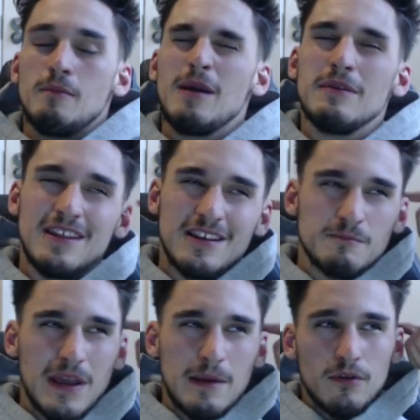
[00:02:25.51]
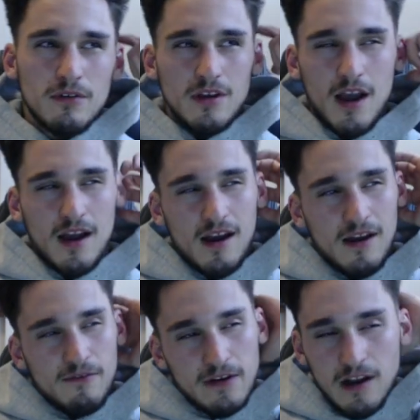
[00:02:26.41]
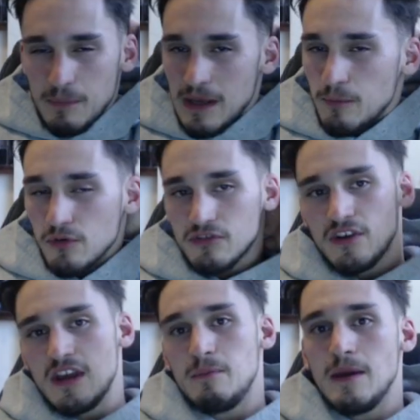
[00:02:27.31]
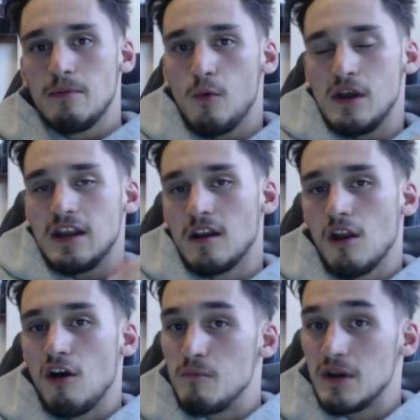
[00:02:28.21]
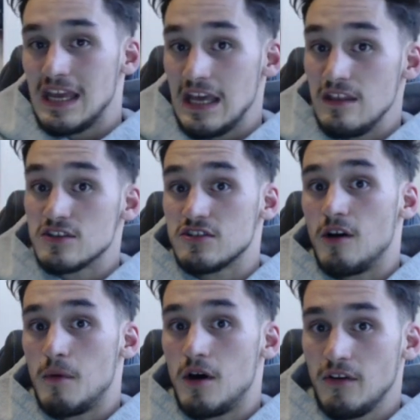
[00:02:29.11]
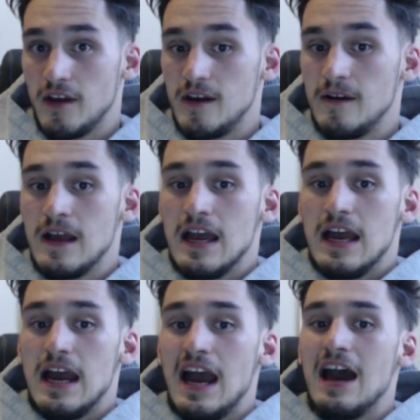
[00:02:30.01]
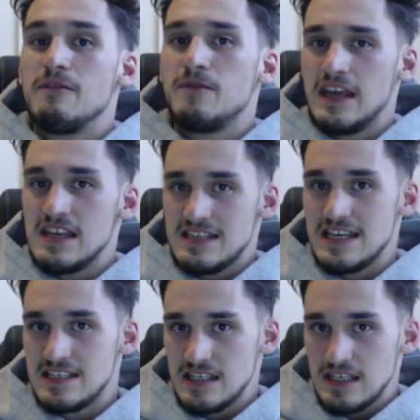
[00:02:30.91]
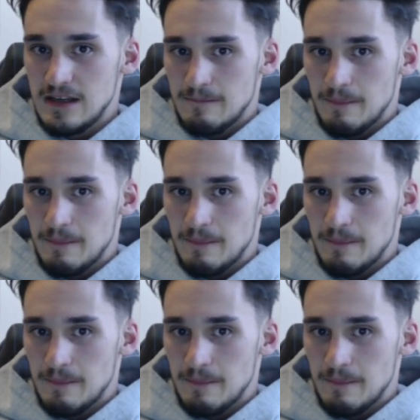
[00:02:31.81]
Maybe these people, I feel like people see people winning a lot of money in the stock market and think it's easy,